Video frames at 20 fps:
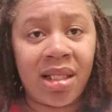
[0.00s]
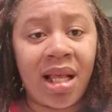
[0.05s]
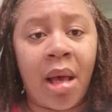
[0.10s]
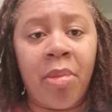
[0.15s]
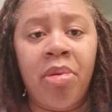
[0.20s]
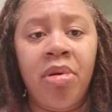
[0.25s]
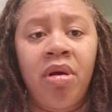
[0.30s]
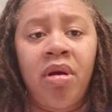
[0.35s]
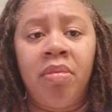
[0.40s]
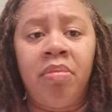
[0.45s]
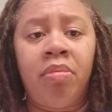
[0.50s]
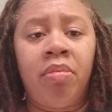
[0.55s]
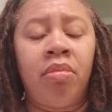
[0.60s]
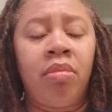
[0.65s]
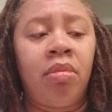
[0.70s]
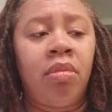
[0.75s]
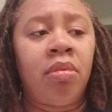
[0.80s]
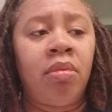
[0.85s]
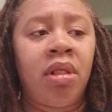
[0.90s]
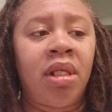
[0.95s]
I put
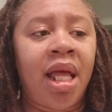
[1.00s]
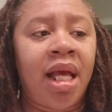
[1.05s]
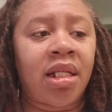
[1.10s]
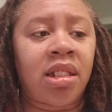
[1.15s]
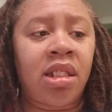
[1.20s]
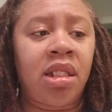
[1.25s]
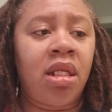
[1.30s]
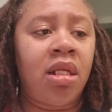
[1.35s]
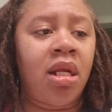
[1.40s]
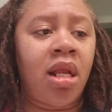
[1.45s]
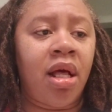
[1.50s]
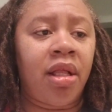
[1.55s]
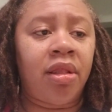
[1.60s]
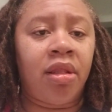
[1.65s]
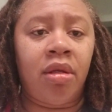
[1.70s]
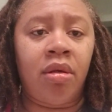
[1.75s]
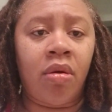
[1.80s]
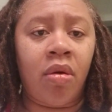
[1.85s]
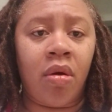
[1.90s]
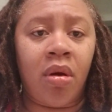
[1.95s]
next to
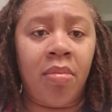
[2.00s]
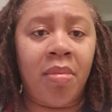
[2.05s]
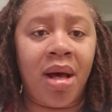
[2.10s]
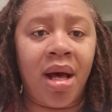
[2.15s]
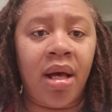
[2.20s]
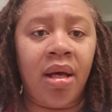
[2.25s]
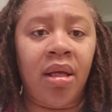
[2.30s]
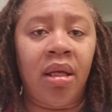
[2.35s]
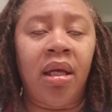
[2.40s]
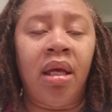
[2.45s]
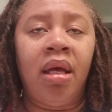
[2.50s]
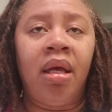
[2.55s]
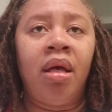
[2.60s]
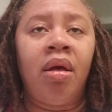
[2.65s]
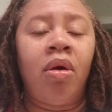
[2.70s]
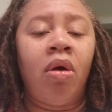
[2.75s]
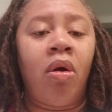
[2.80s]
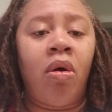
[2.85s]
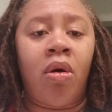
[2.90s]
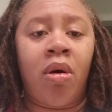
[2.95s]
nothing on
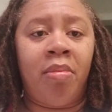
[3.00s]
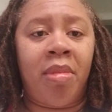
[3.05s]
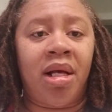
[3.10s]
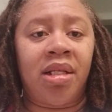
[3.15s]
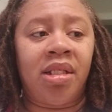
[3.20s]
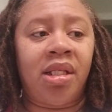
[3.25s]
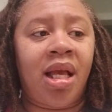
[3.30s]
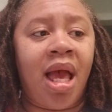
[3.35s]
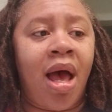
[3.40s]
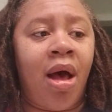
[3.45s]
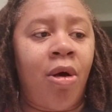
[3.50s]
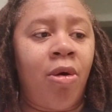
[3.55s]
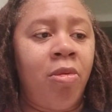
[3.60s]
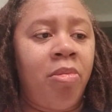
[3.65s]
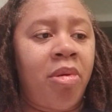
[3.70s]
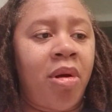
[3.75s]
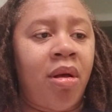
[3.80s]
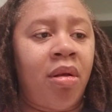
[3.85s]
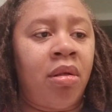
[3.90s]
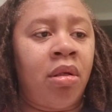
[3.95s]
my
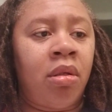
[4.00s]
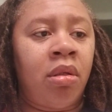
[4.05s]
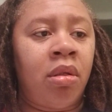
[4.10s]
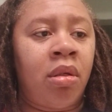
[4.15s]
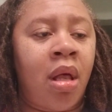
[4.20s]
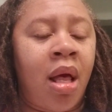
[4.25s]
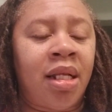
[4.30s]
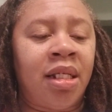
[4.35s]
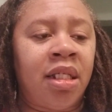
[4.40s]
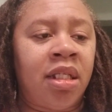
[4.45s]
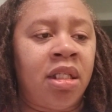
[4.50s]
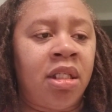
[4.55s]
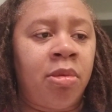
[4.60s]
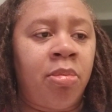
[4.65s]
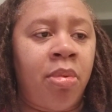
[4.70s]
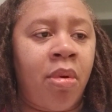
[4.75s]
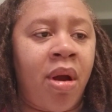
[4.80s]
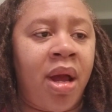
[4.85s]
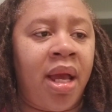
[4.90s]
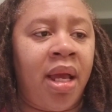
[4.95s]
scalp. I just
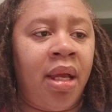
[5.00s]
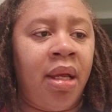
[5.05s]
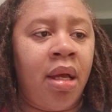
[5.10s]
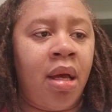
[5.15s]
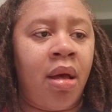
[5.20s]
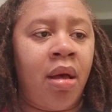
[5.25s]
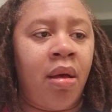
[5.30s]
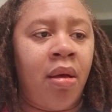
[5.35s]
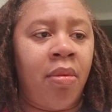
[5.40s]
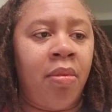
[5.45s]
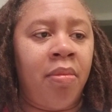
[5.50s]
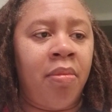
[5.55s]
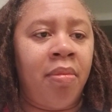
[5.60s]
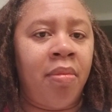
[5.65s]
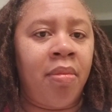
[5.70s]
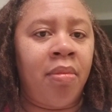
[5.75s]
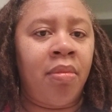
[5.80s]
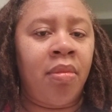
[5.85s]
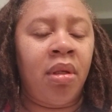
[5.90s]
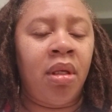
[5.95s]
spray
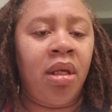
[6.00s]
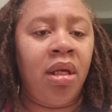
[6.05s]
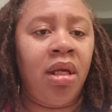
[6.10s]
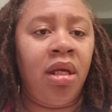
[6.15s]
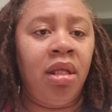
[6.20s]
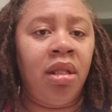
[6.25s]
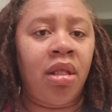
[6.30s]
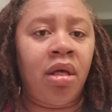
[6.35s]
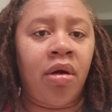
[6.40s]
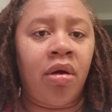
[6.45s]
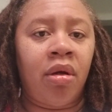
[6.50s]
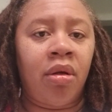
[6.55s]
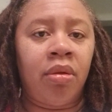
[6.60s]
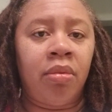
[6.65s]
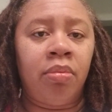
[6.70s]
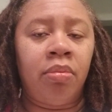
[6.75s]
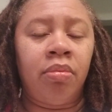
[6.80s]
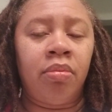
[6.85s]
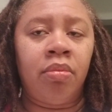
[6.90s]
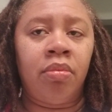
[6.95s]
either
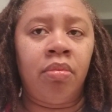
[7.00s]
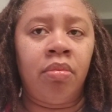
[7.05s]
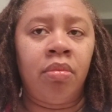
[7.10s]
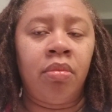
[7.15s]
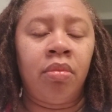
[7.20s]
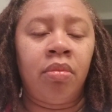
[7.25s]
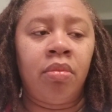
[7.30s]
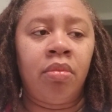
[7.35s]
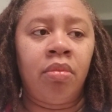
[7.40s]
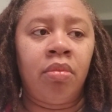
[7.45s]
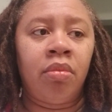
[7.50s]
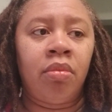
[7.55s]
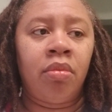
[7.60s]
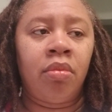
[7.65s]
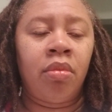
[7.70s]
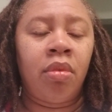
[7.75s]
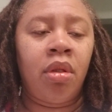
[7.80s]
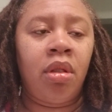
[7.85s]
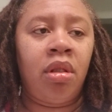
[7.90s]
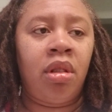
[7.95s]

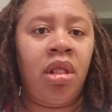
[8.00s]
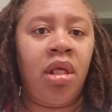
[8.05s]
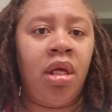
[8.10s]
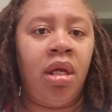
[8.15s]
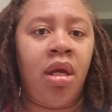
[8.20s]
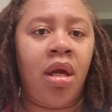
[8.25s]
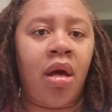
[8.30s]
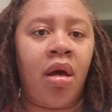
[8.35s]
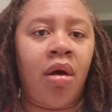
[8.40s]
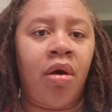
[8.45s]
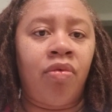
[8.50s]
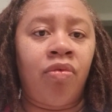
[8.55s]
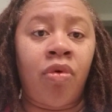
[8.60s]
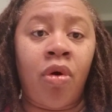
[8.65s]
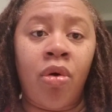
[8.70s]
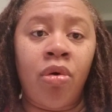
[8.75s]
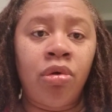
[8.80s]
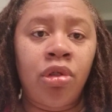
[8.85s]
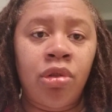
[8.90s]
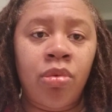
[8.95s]
the
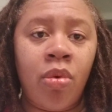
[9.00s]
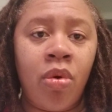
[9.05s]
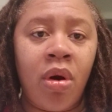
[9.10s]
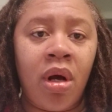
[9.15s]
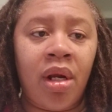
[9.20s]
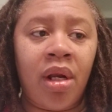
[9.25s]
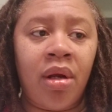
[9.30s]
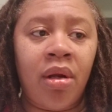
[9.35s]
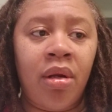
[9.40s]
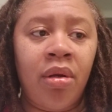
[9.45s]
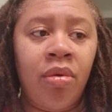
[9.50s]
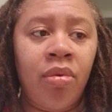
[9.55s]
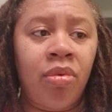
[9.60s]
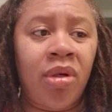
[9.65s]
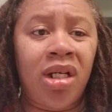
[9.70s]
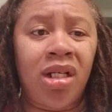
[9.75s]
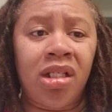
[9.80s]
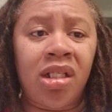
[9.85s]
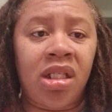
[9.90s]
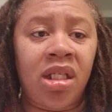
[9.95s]
rose water
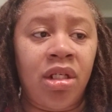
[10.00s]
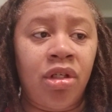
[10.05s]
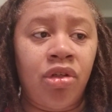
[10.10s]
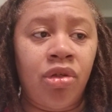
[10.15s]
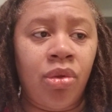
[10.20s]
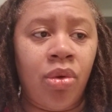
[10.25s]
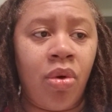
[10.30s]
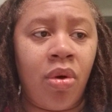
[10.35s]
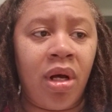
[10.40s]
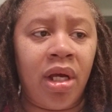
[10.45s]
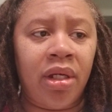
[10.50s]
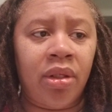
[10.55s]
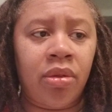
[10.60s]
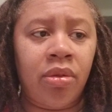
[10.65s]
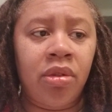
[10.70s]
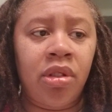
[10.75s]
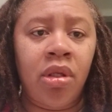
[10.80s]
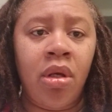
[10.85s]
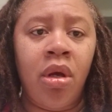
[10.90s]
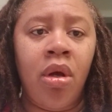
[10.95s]
with essential oils